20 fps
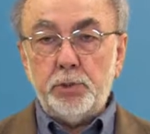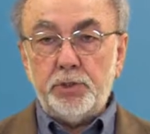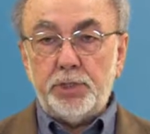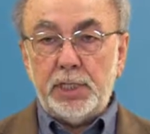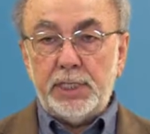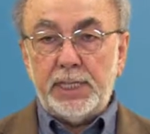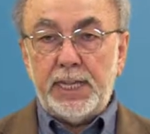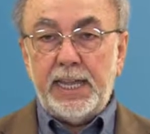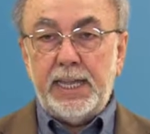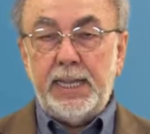
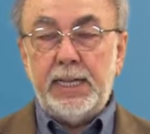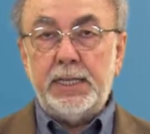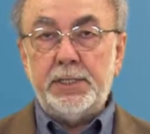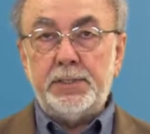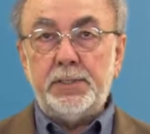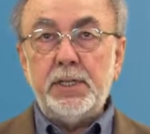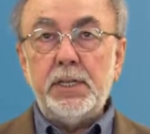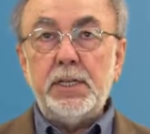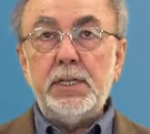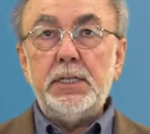usually
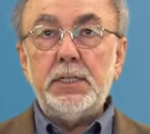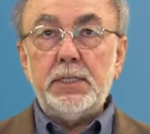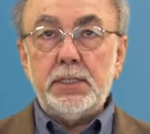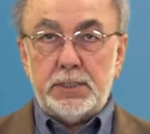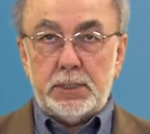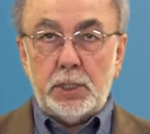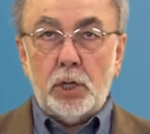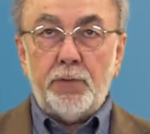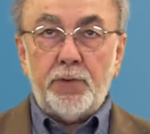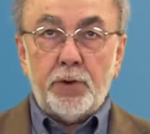as
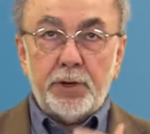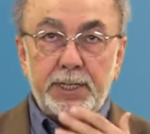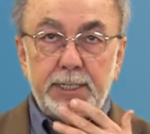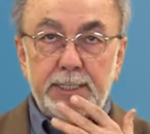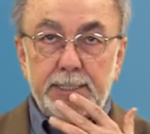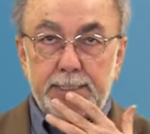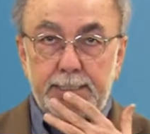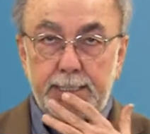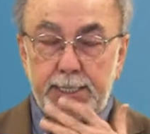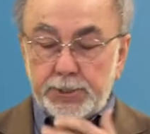self
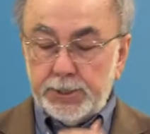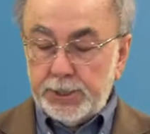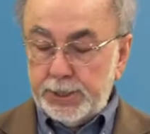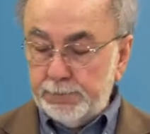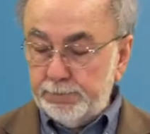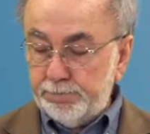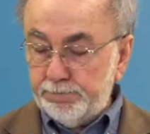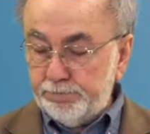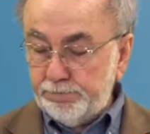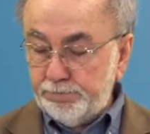organization.